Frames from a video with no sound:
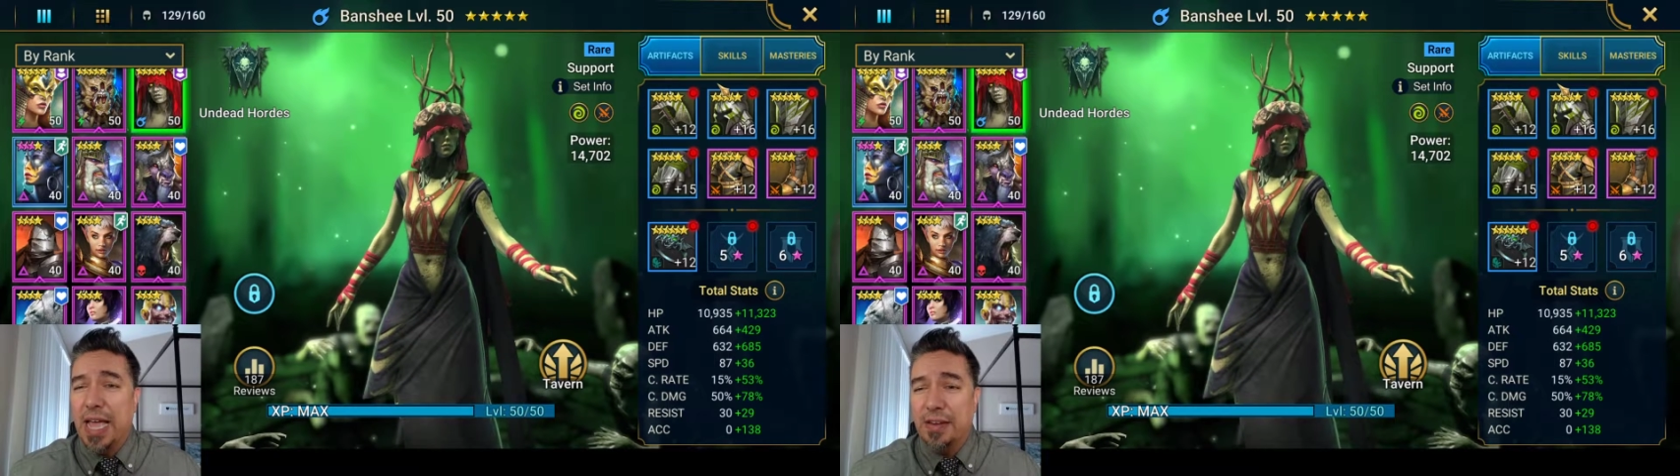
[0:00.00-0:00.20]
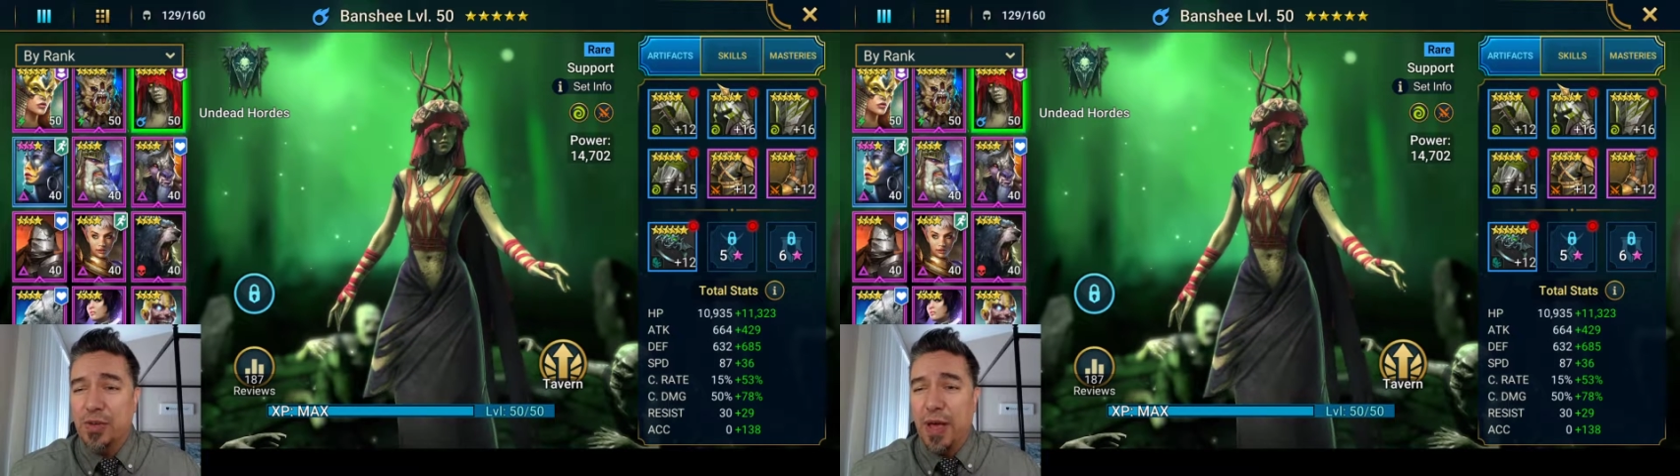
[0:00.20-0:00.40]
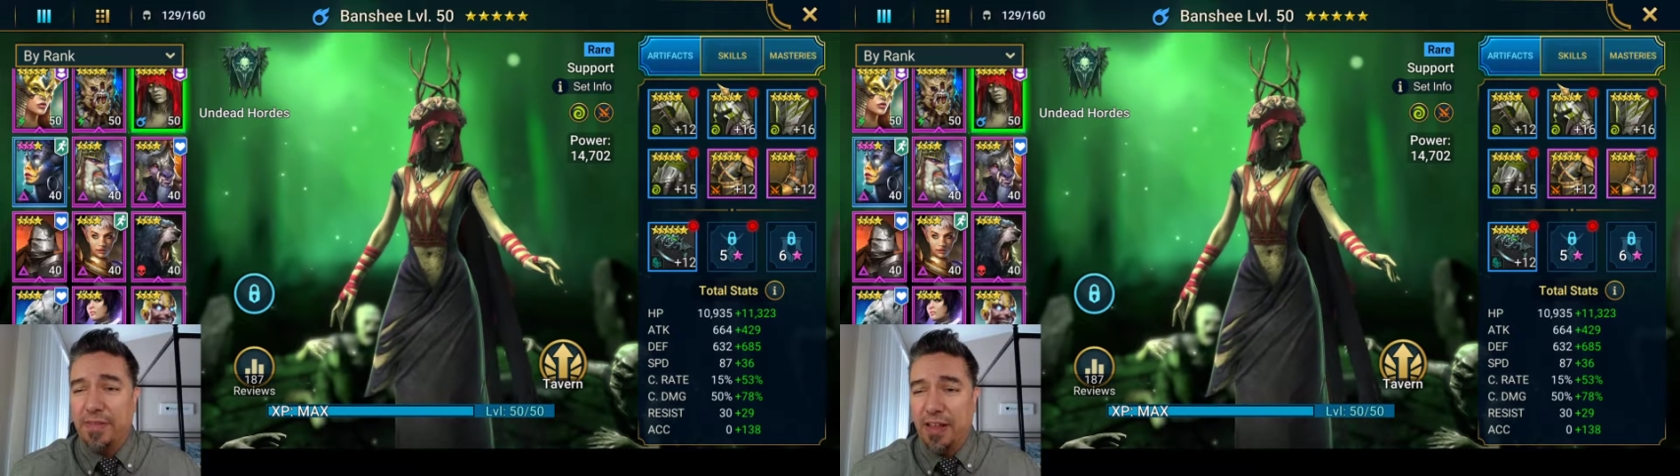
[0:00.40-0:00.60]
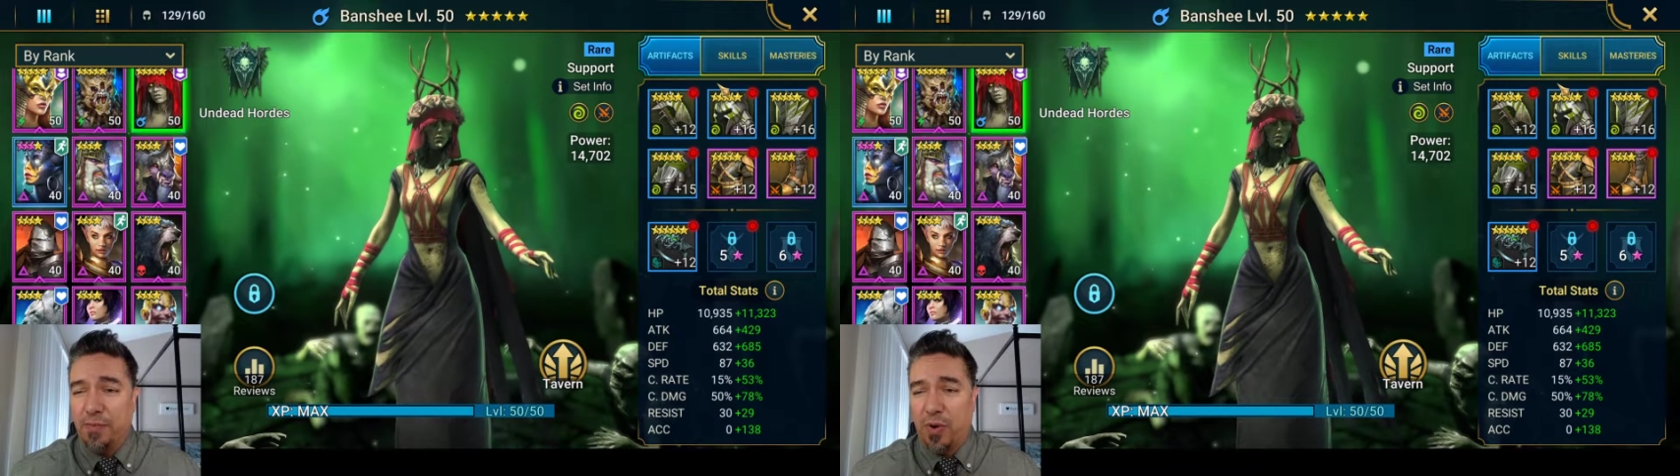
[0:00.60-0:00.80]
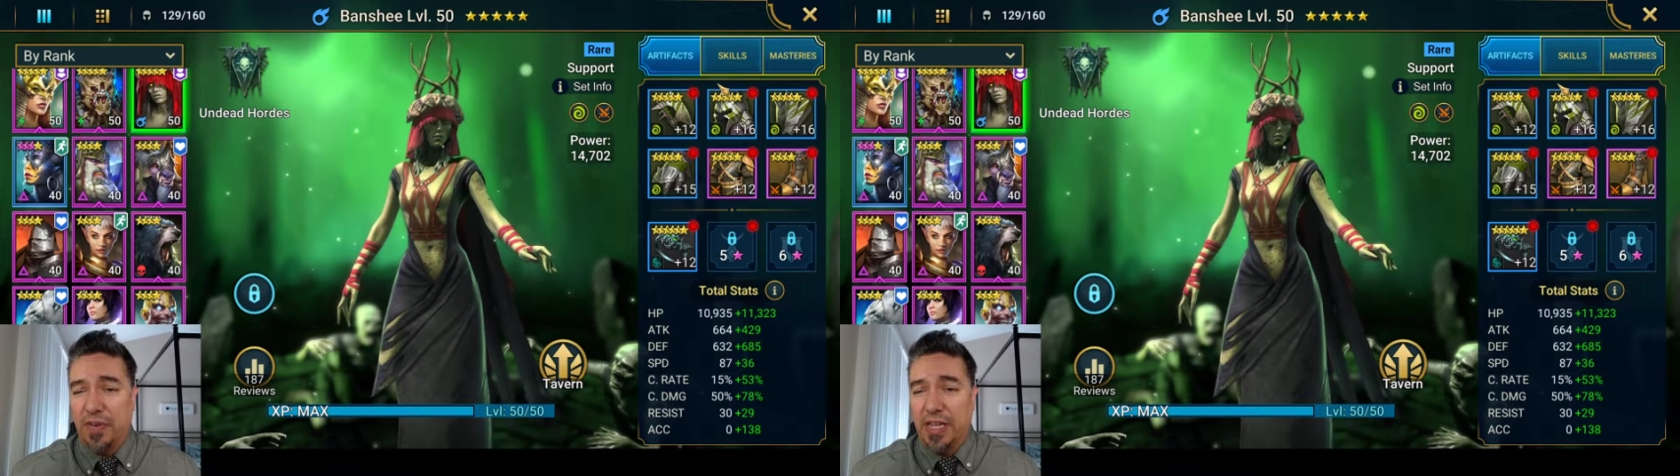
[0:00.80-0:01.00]
do have to
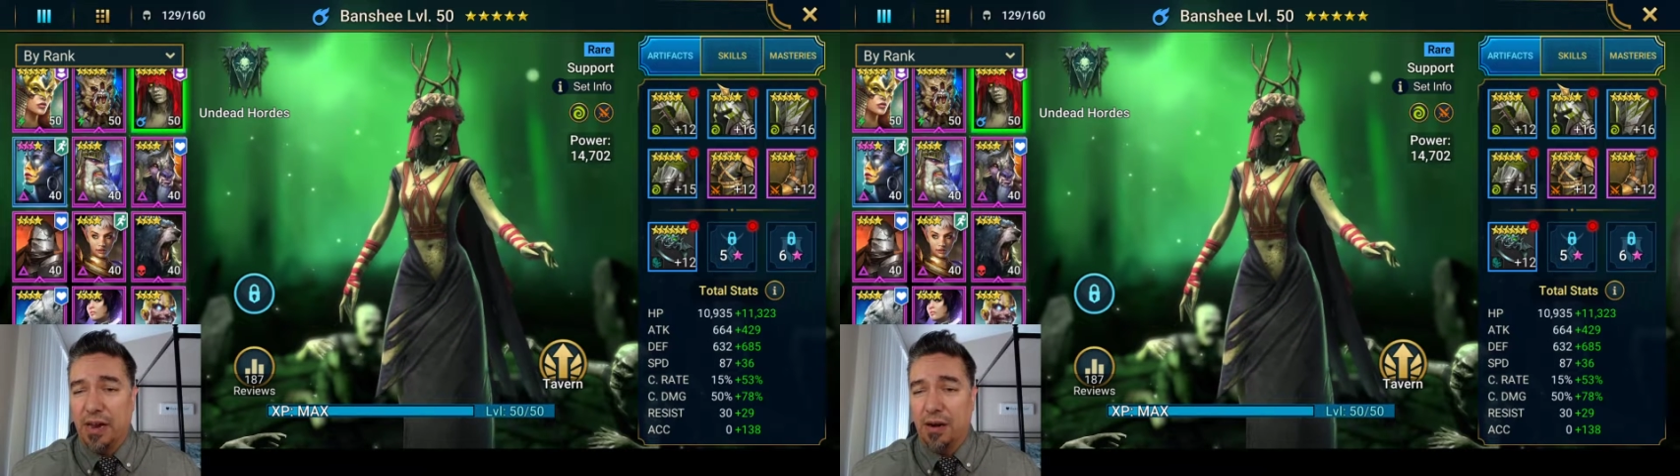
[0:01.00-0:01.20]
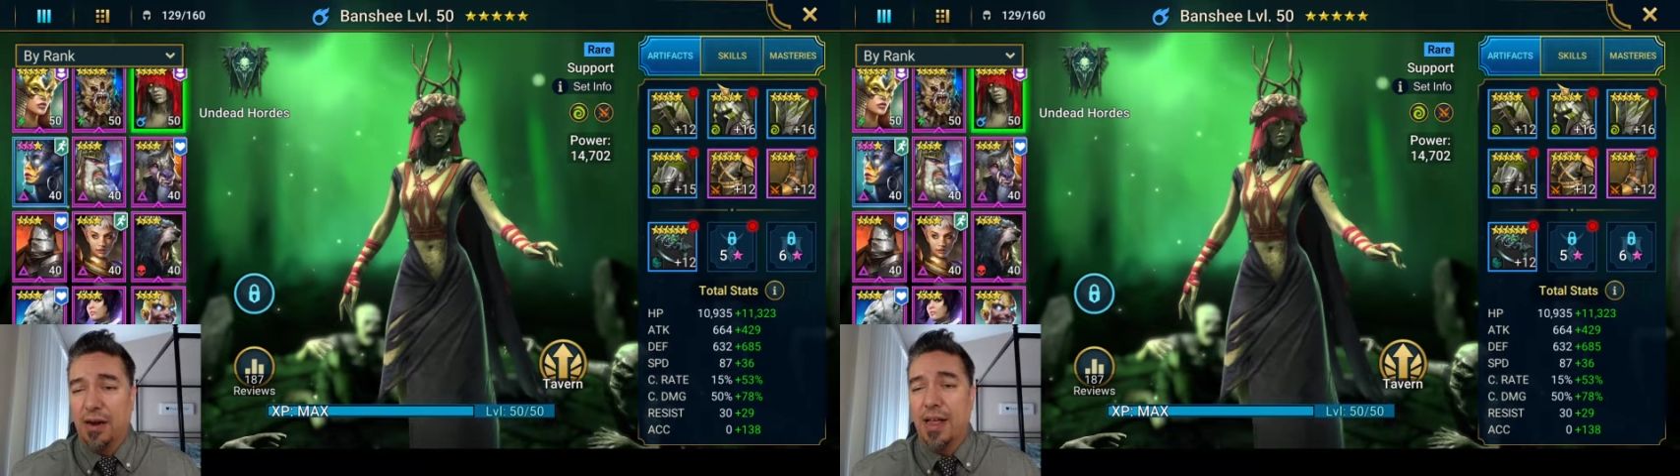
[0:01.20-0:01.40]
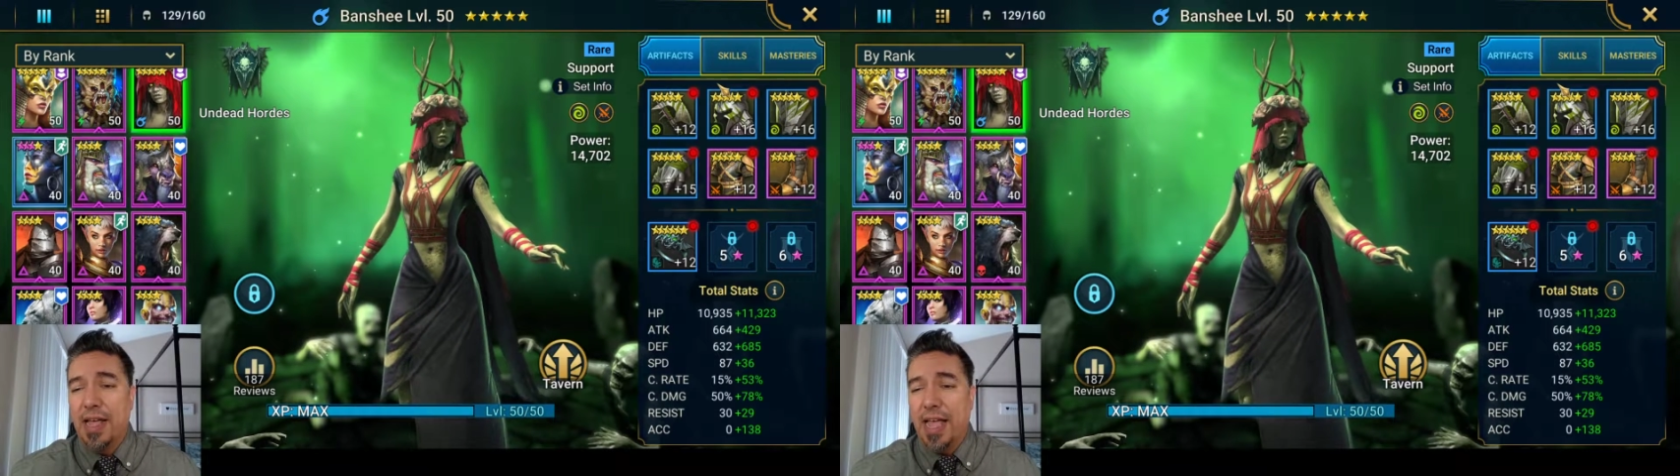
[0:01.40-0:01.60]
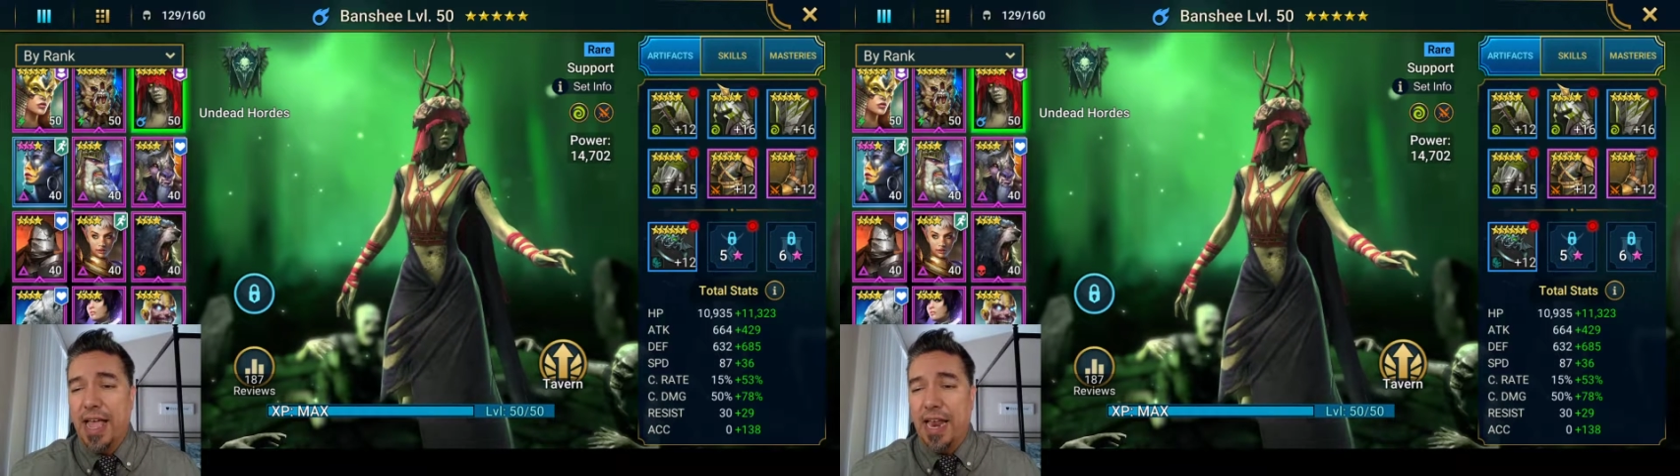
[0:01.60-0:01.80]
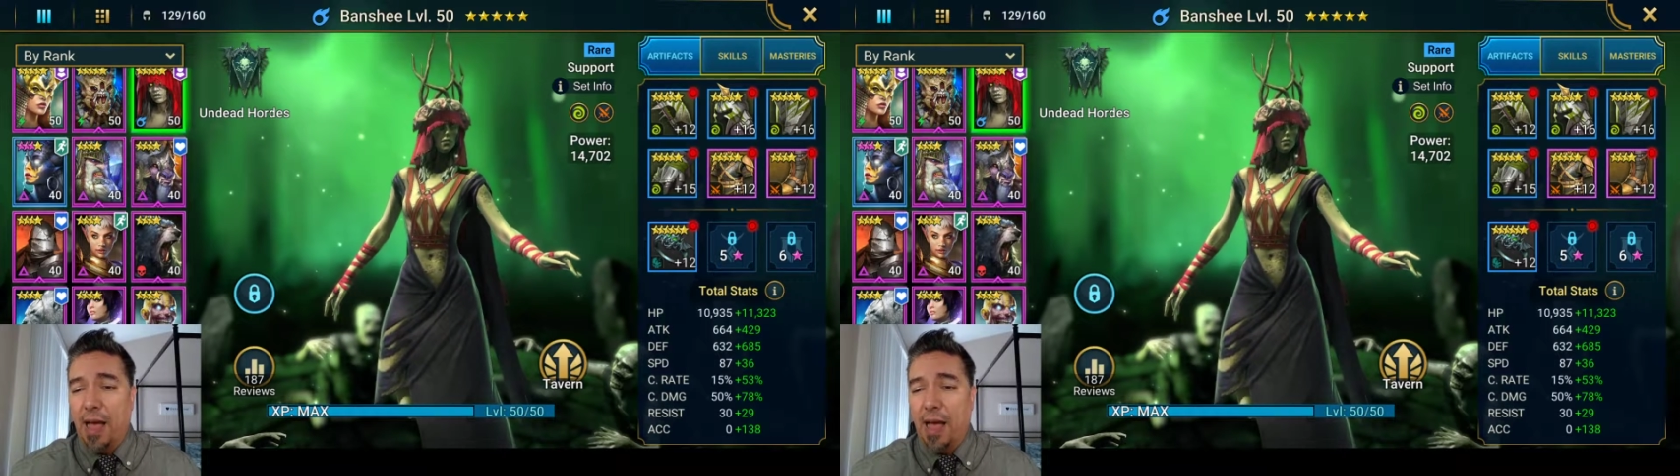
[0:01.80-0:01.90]
have perfect gear, and